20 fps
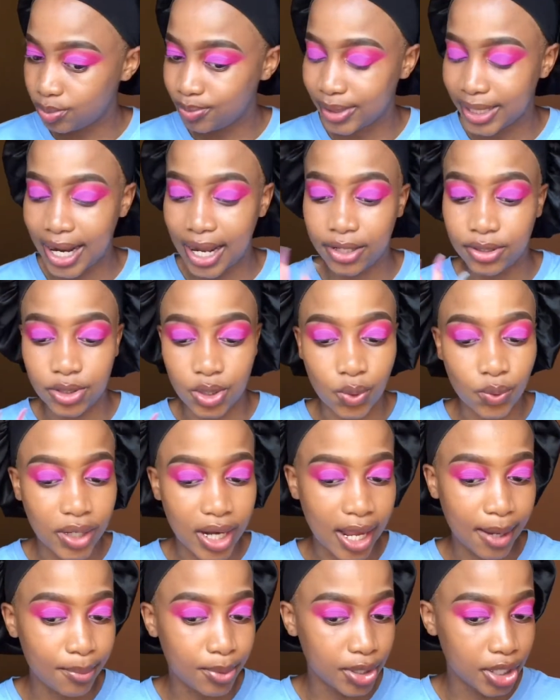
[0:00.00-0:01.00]
But I don't
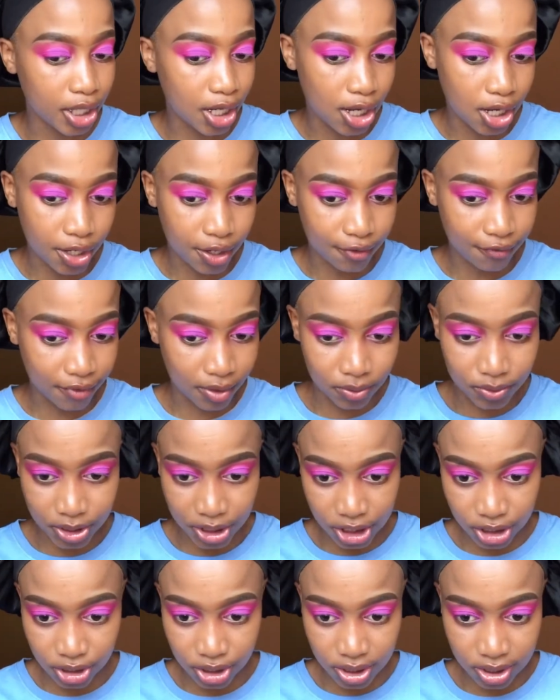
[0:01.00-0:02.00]
like putting a lot of
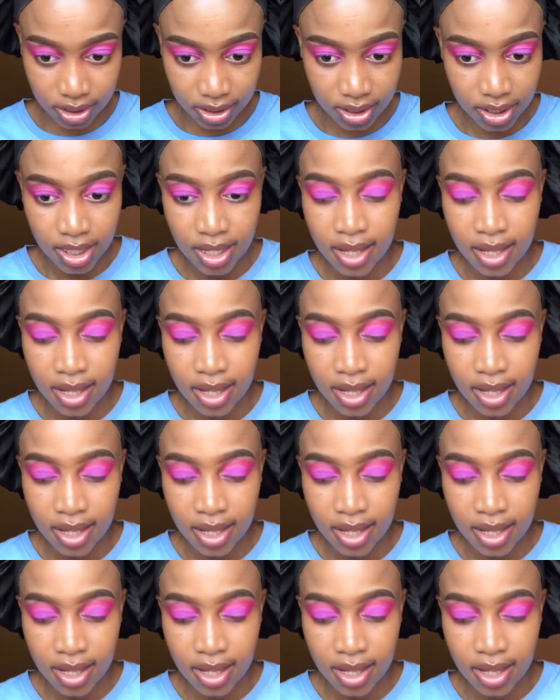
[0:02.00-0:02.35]
foundation,